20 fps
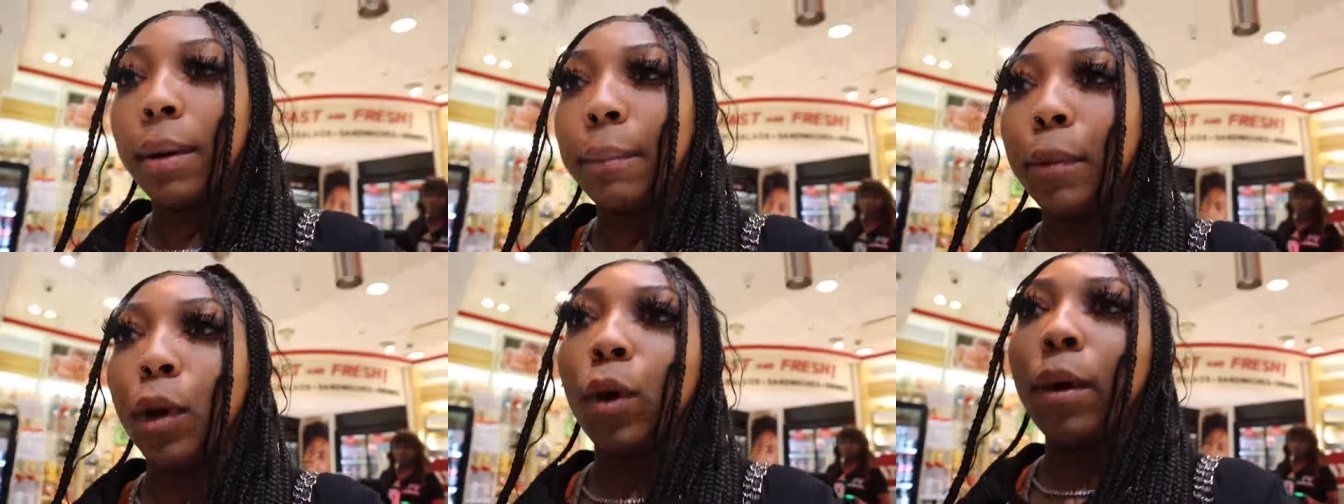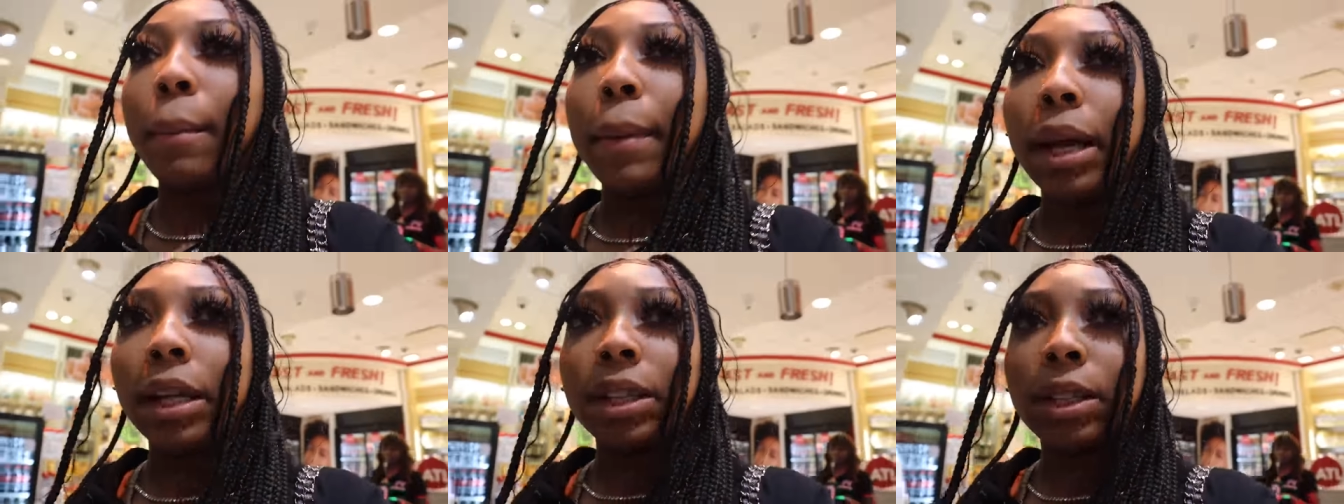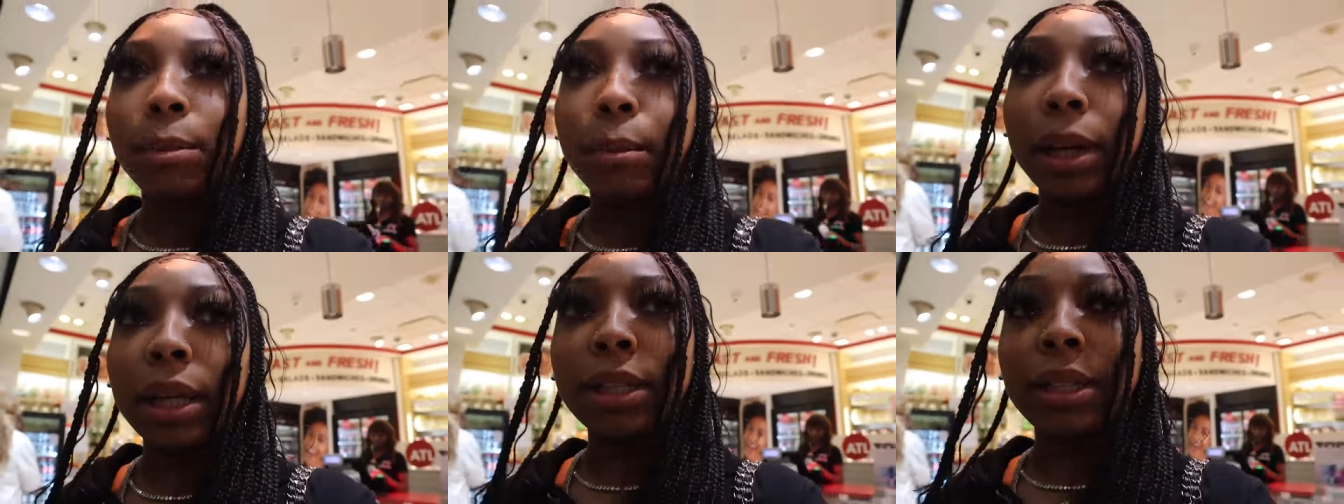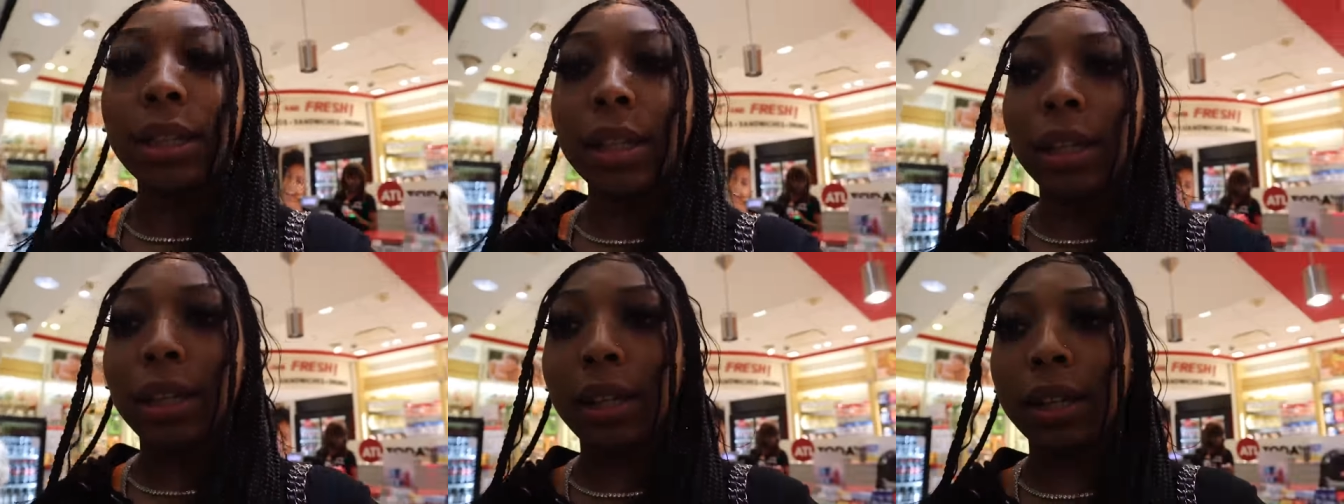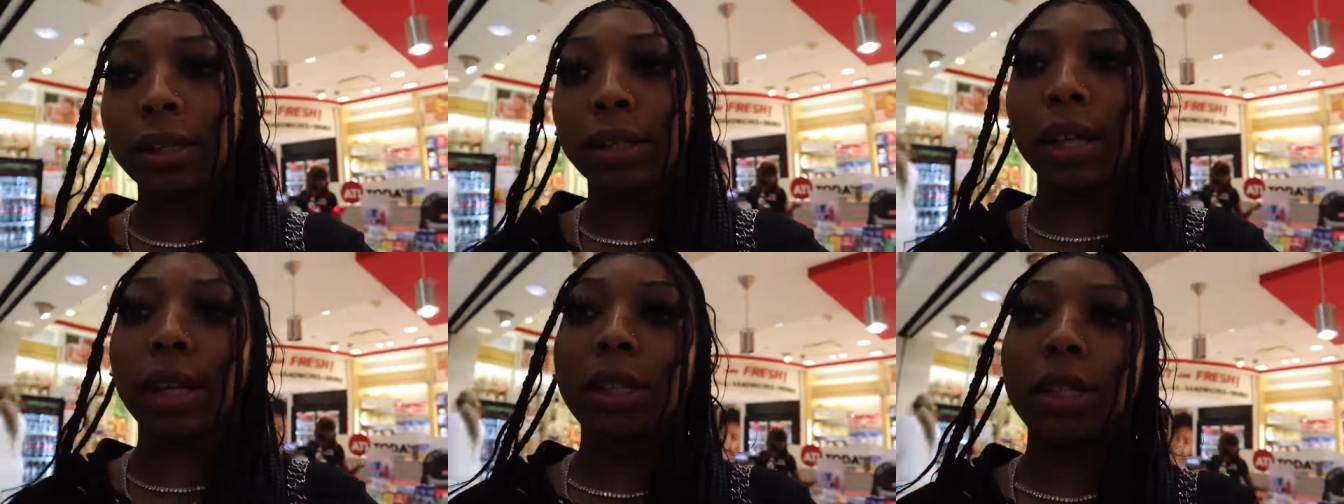I'm going back to my seat
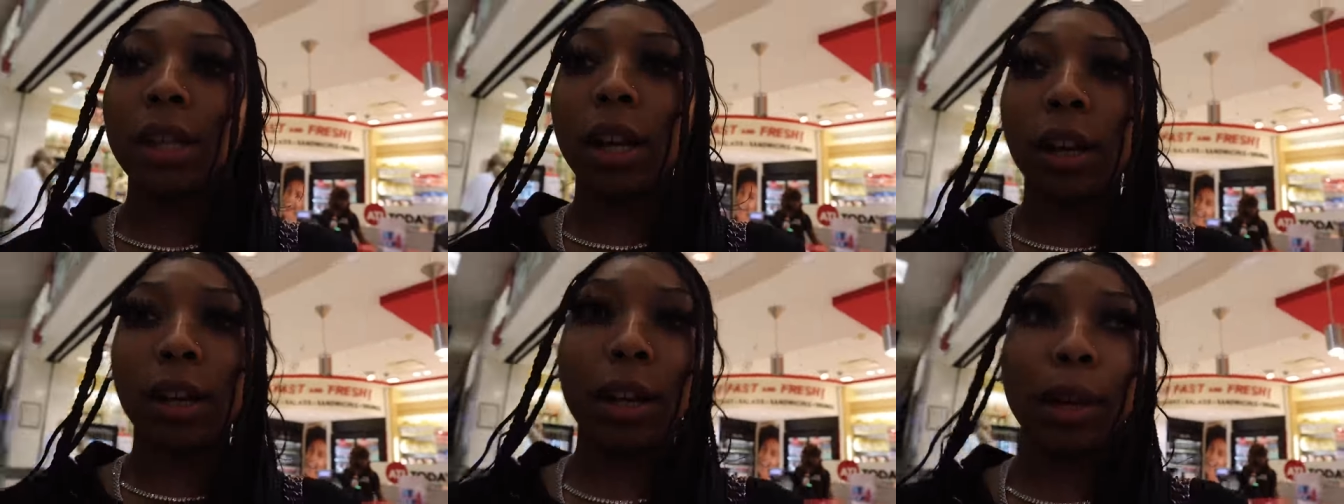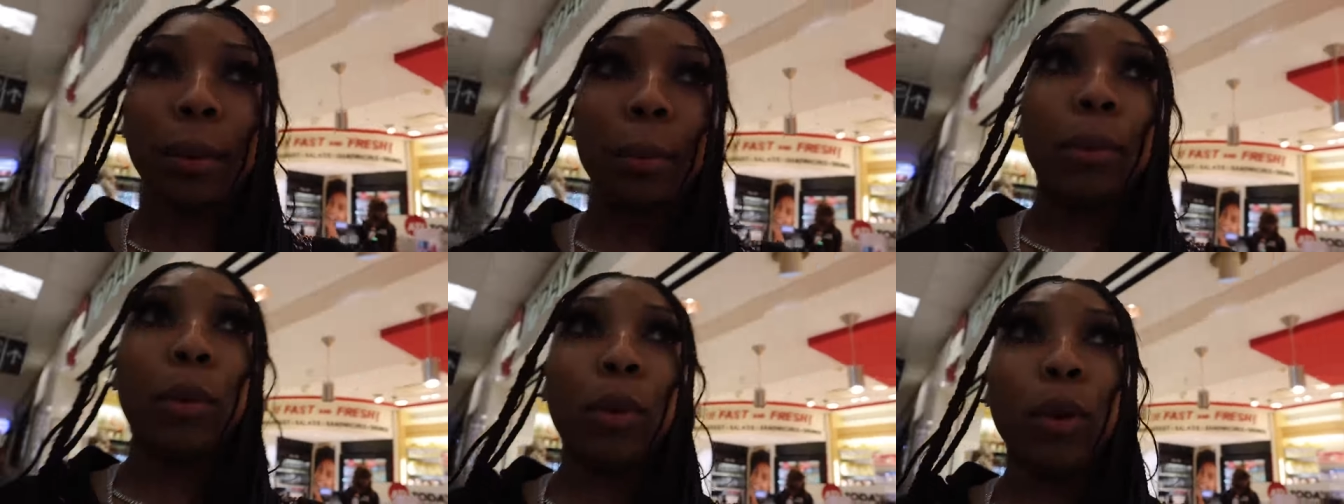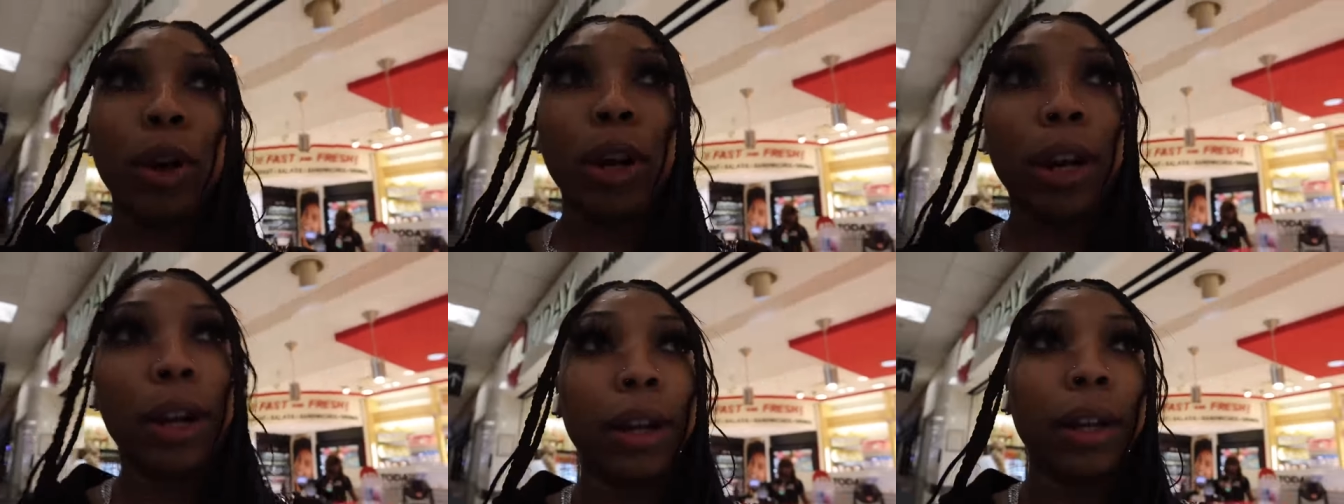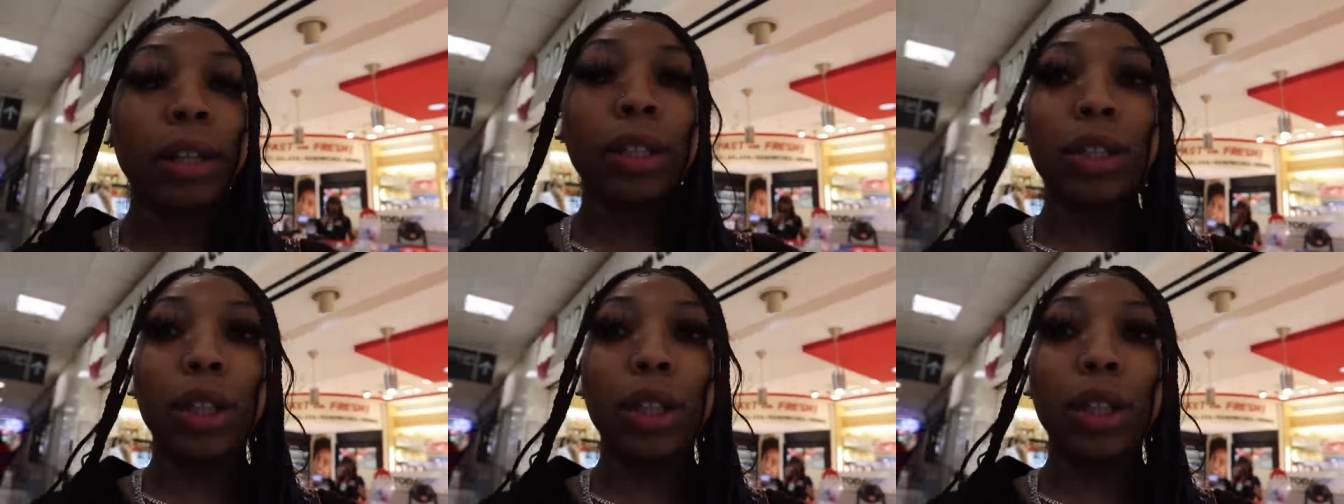because they starting to board.